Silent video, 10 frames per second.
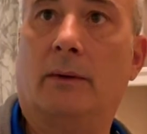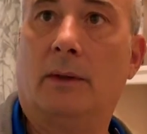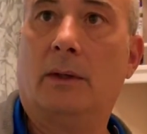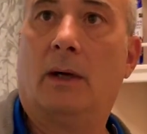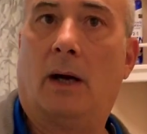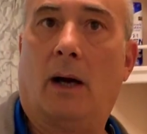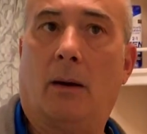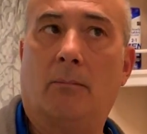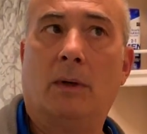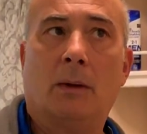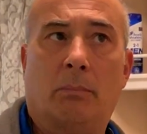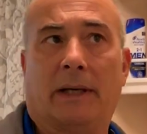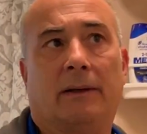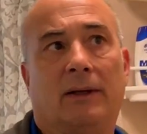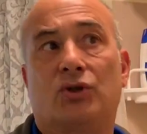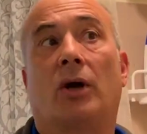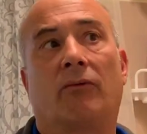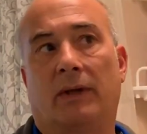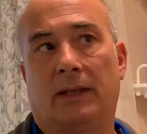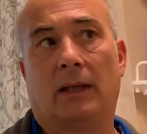Yeah. But it's not
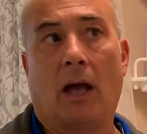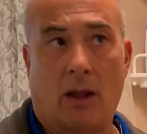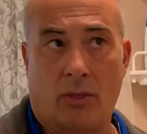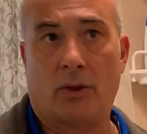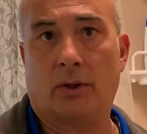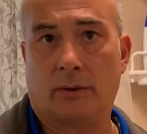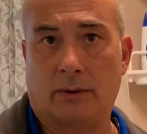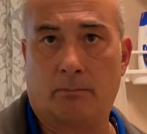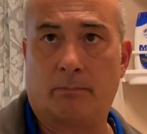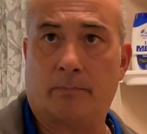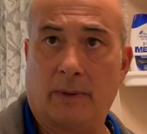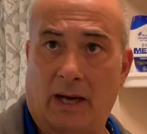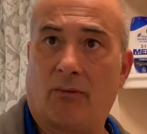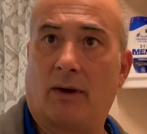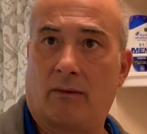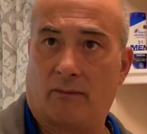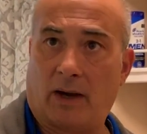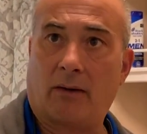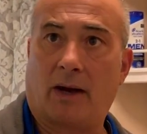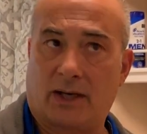really the area of
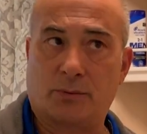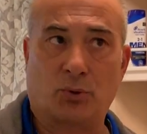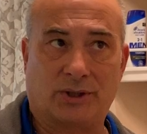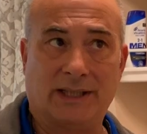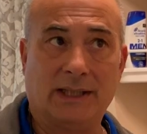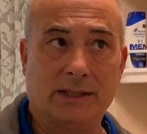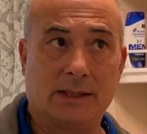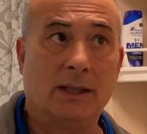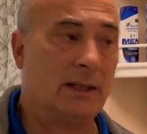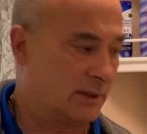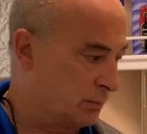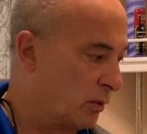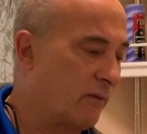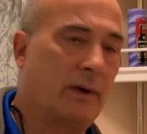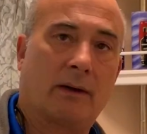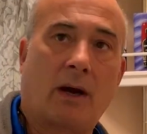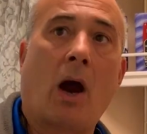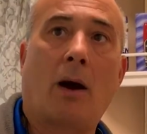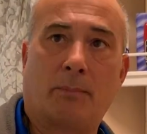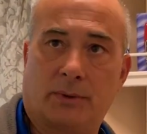our expertise. It's more of in a
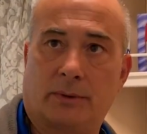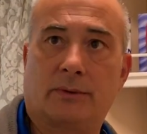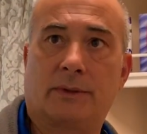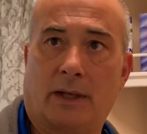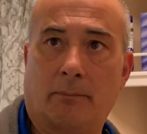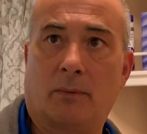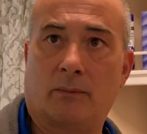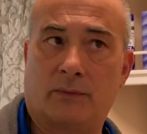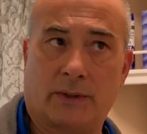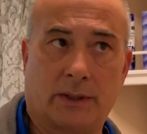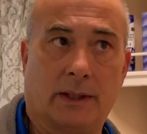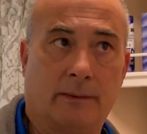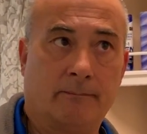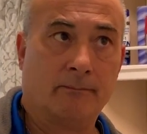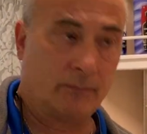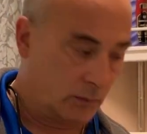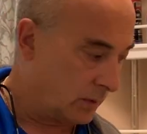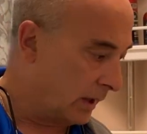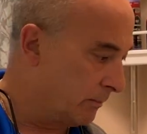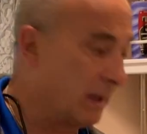carpenter's type of setting.
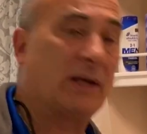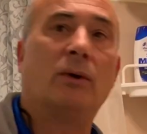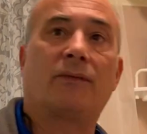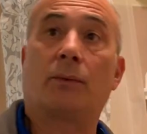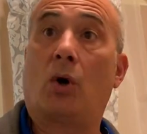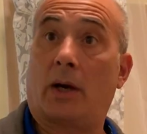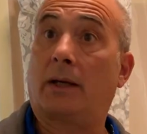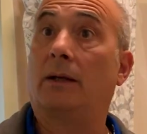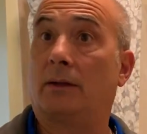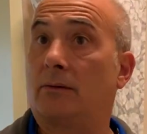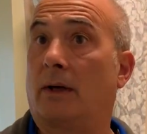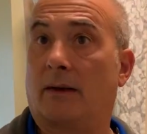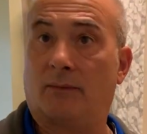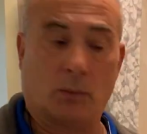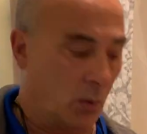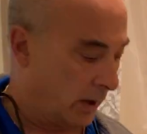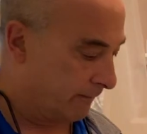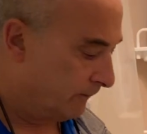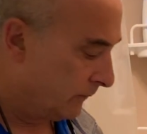Okay, but I do have some caulking in the truck if you want.